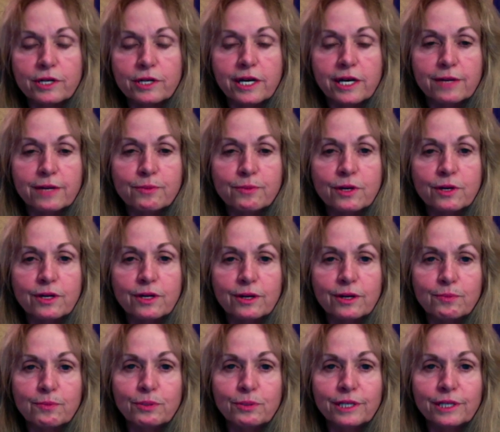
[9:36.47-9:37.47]
I'm a
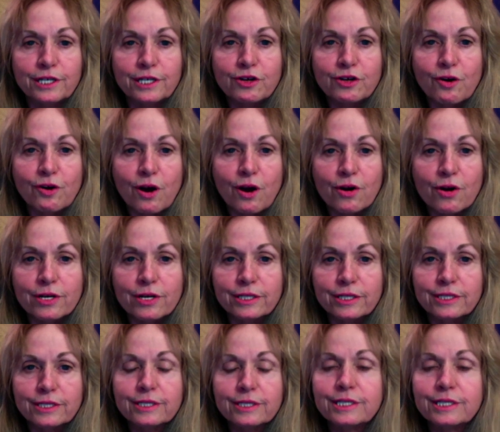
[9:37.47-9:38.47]
political
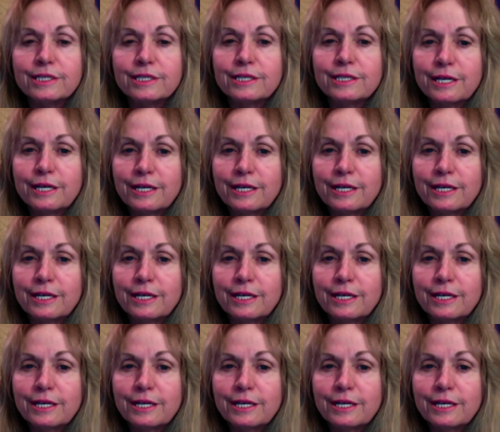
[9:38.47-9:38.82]
artist.